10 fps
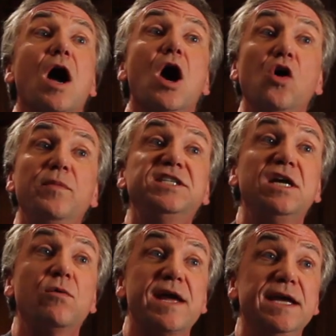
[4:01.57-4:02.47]

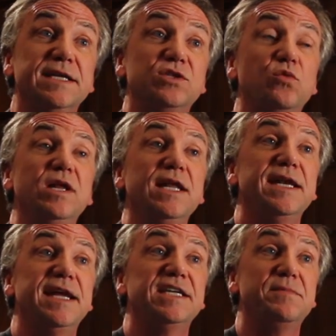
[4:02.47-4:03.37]
OBGYNs really
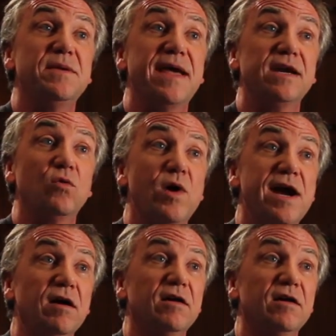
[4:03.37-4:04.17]
need to be made aware